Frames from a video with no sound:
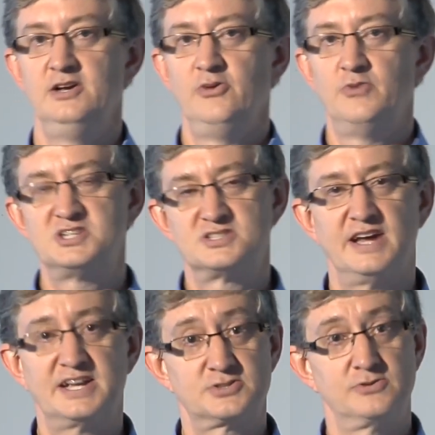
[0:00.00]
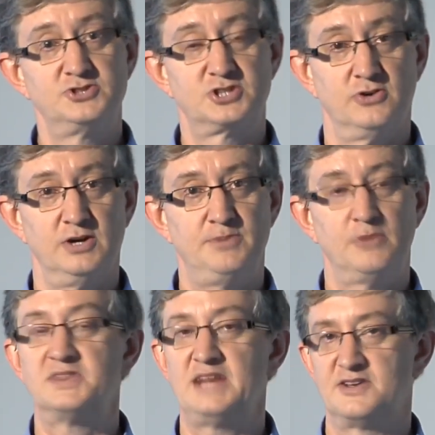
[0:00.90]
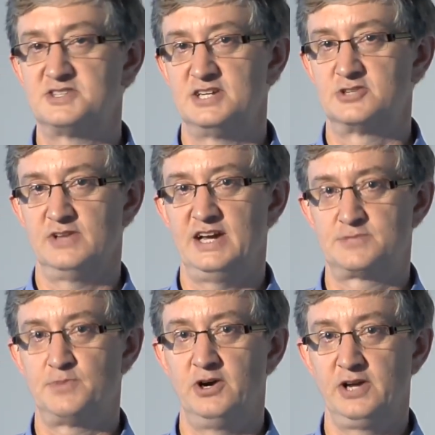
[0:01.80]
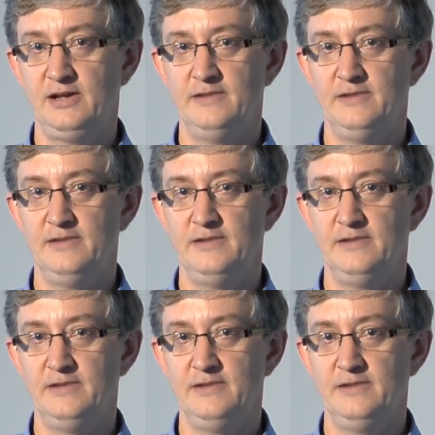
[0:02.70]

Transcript: which is like ScroogeCoin, but without a centralized party.